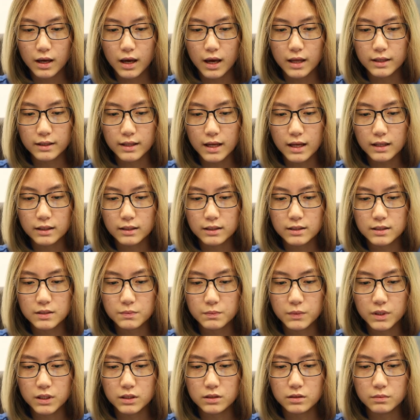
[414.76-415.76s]
And that
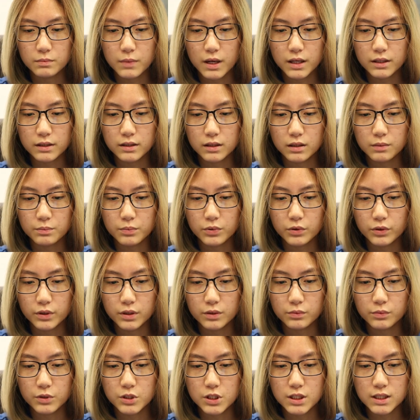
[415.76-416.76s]
leads me to my third
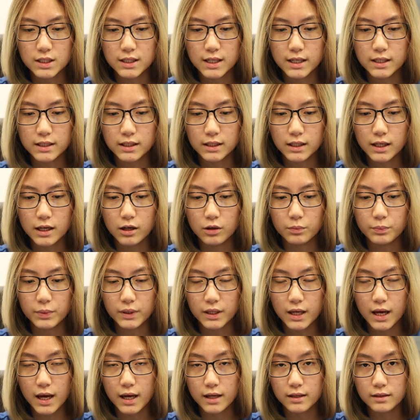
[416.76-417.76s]
point, which is lending a
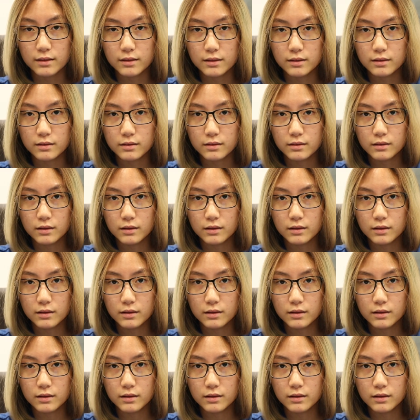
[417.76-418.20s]
helping hand.